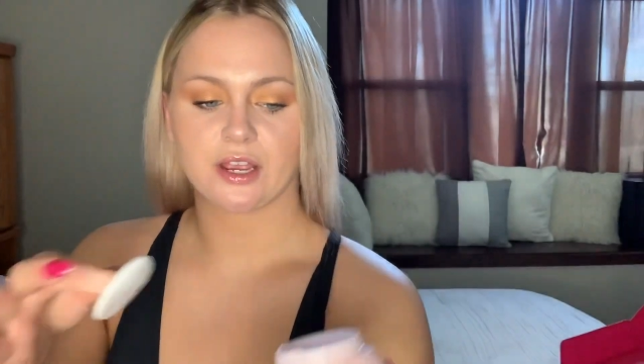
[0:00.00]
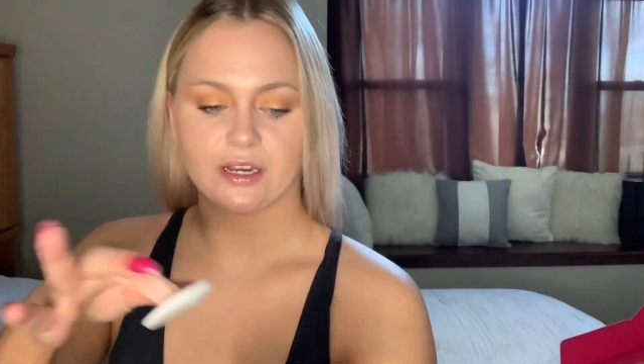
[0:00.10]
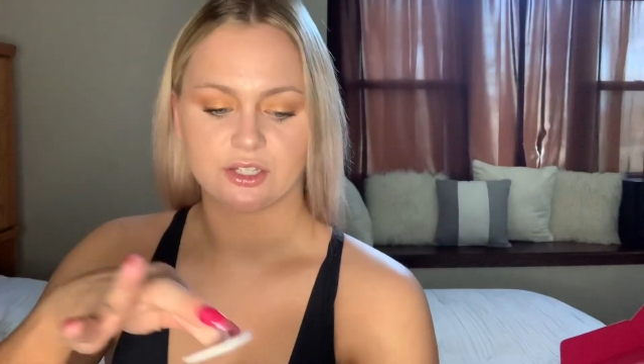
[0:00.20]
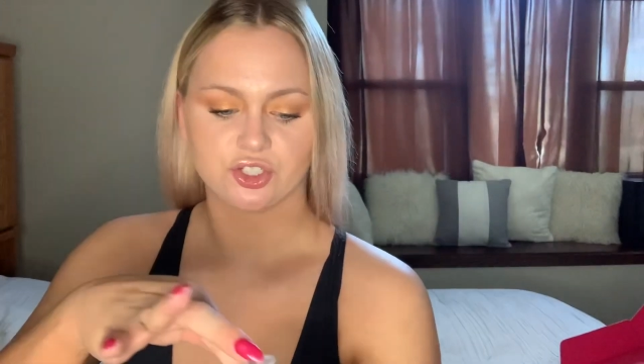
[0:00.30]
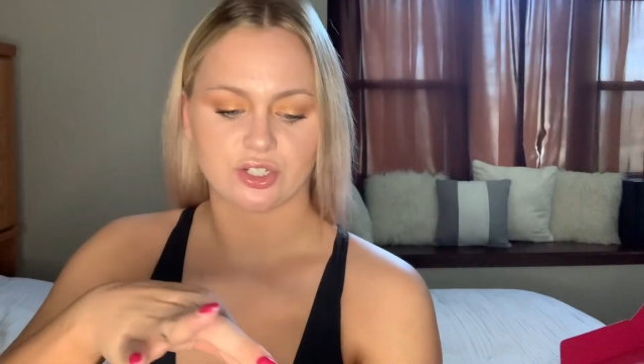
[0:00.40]
It
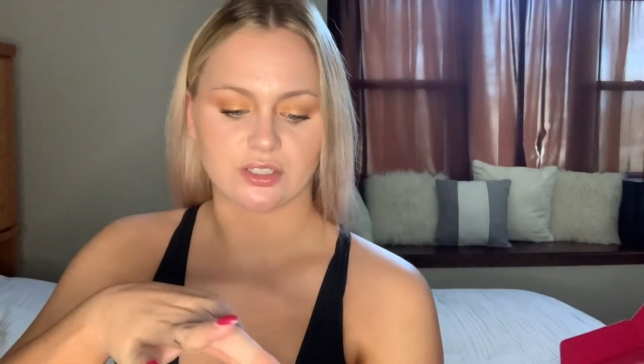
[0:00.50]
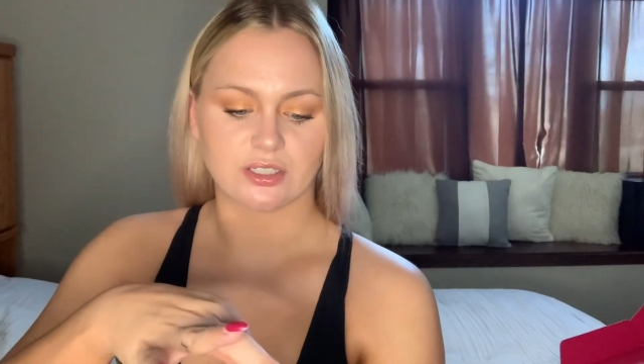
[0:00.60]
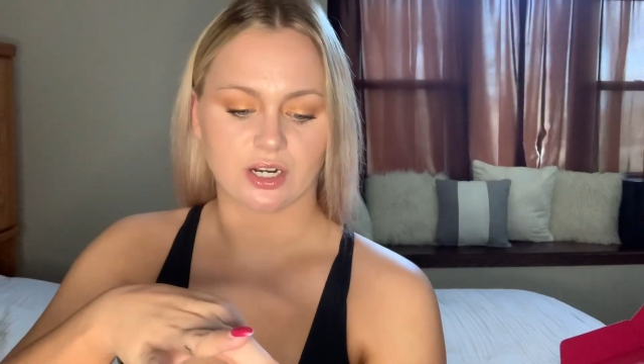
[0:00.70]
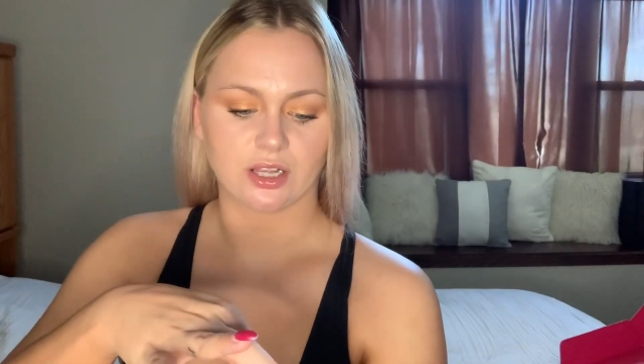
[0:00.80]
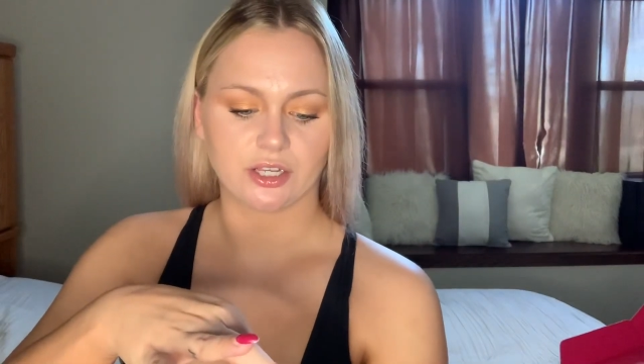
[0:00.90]
is
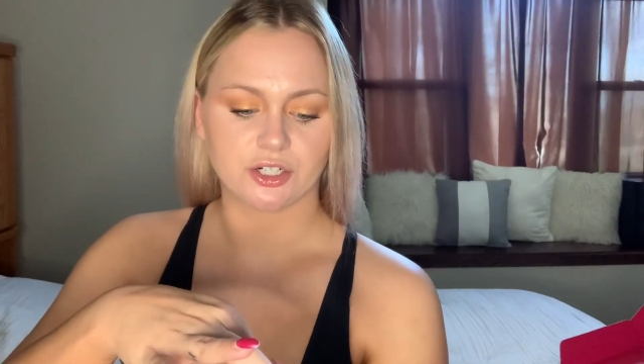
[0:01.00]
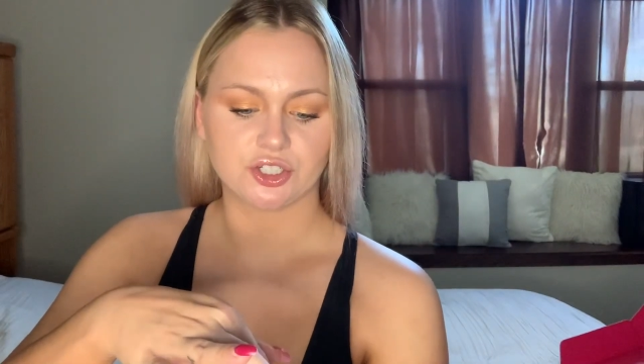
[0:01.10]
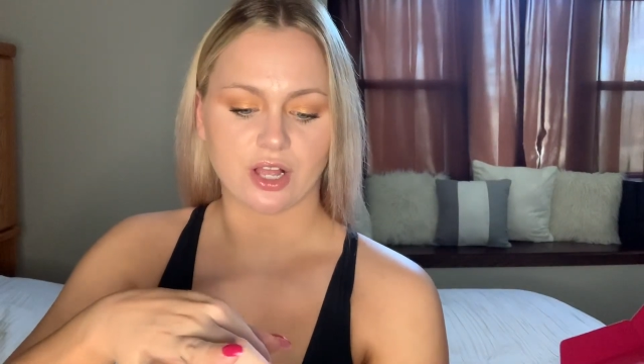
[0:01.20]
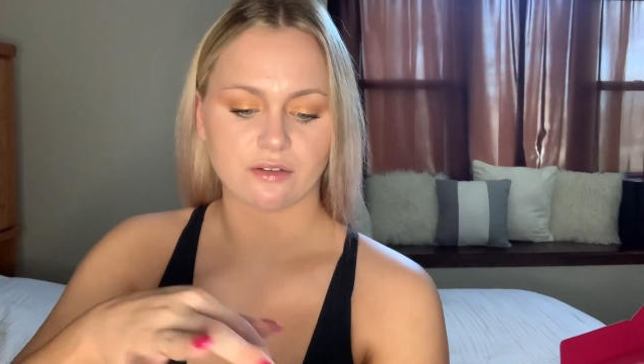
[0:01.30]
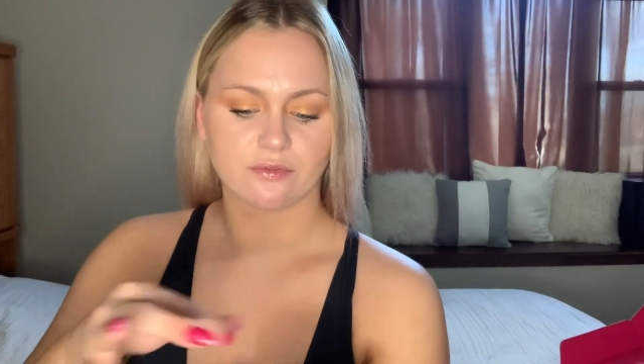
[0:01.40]
just clear
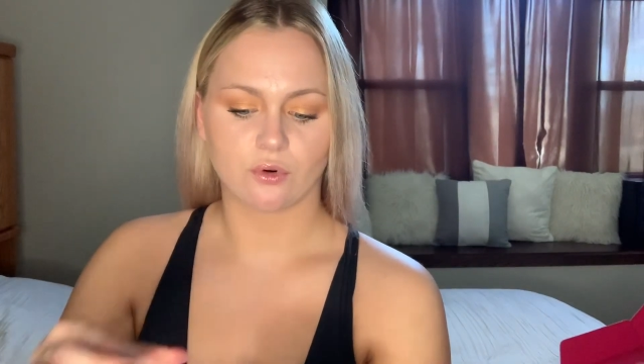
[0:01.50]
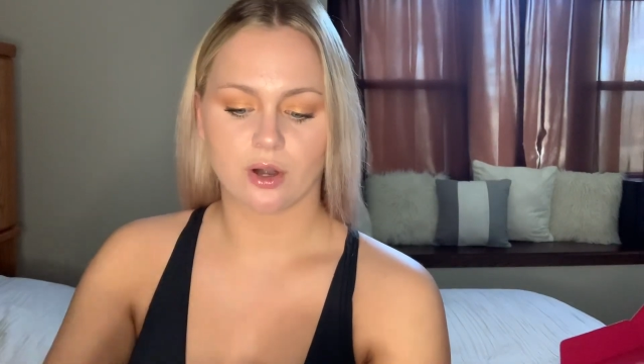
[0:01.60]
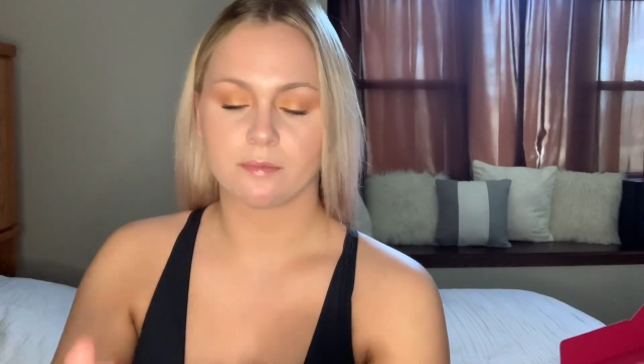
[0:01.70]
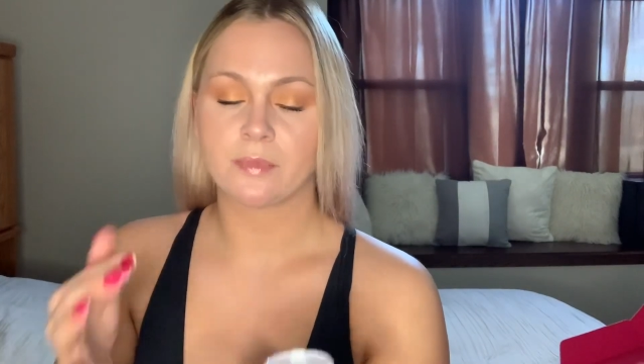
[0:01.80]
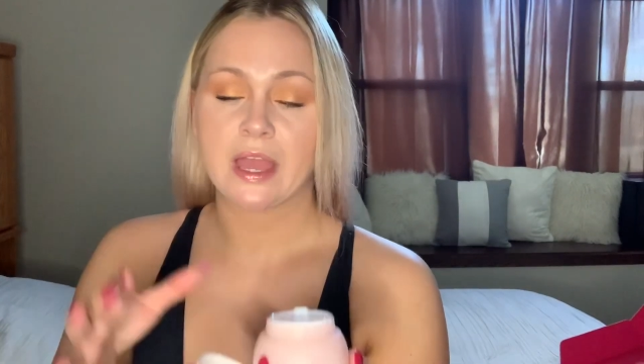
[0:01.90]
gel
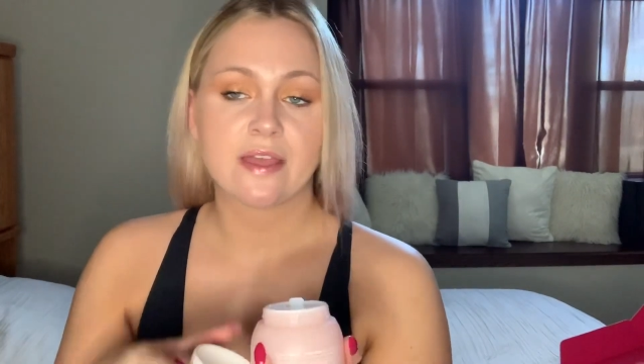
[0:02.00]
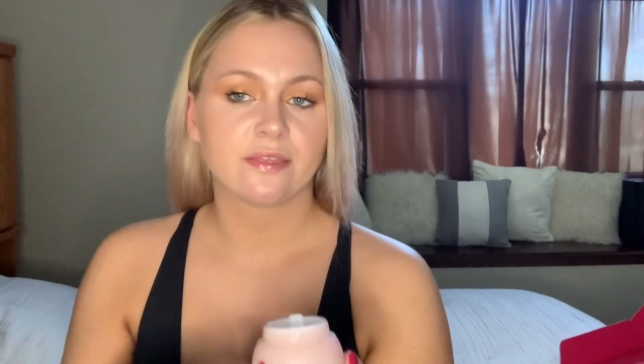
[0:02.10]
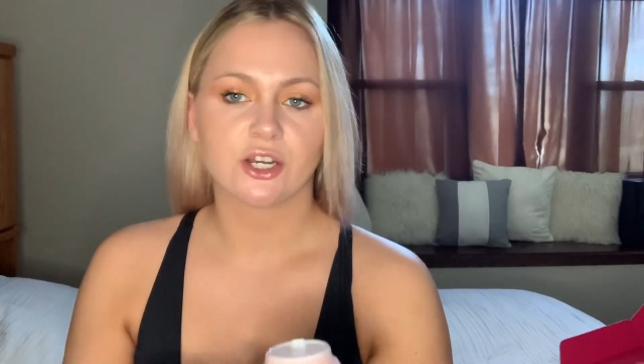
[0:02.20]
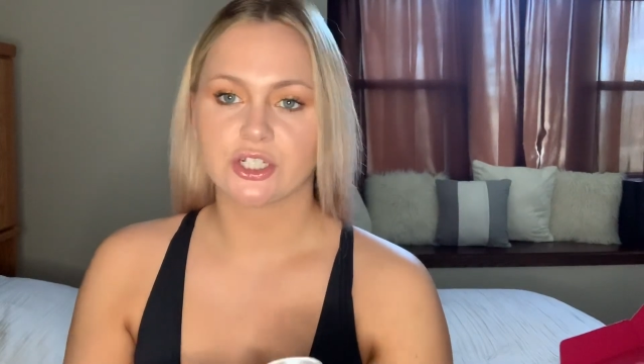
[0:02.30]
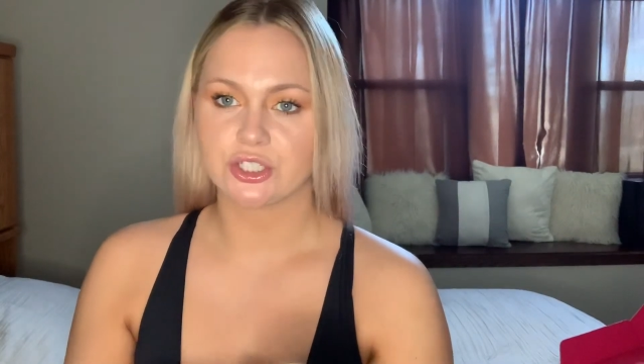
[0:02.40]
form.
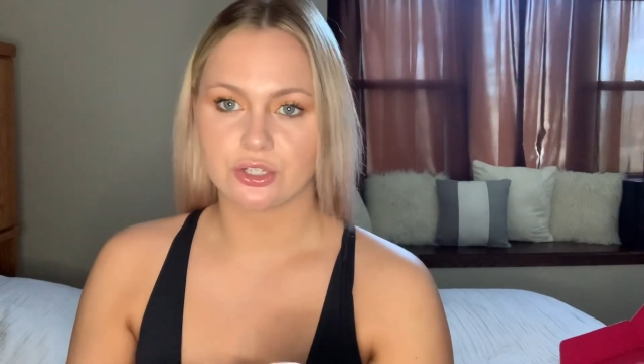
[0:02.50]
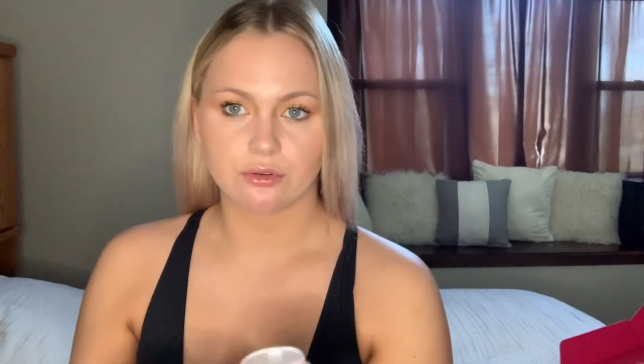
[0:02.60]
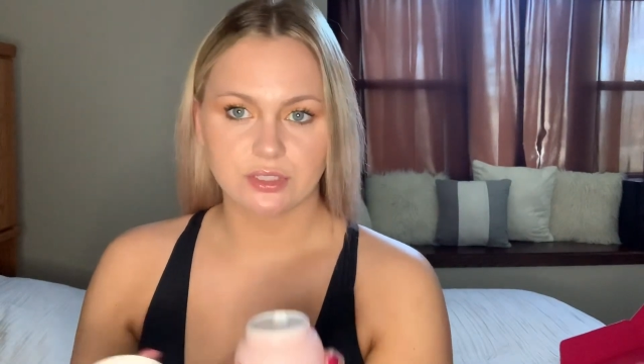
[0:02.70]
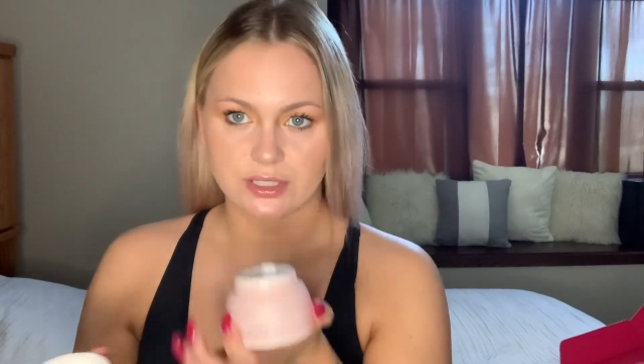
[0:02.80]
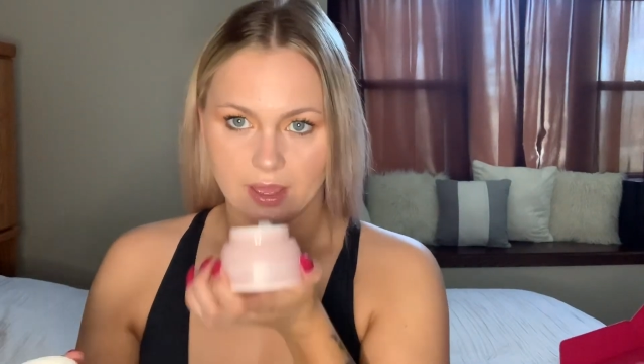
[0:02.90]
There is
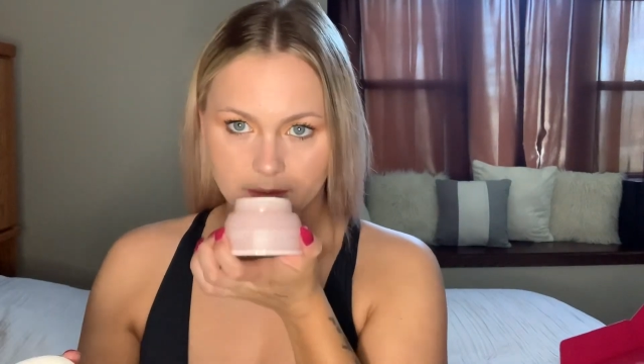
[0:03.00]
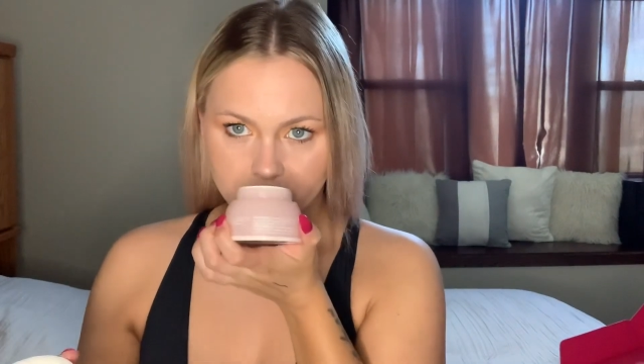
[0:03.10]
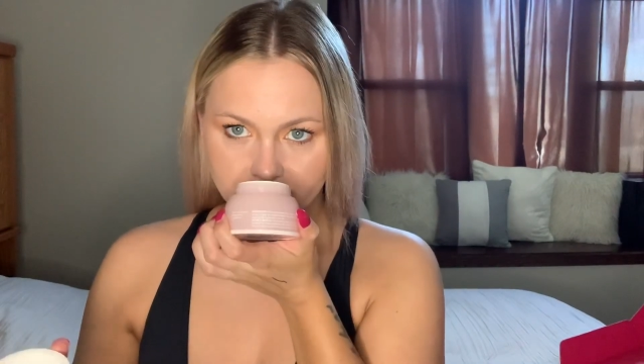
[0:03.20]
no scent.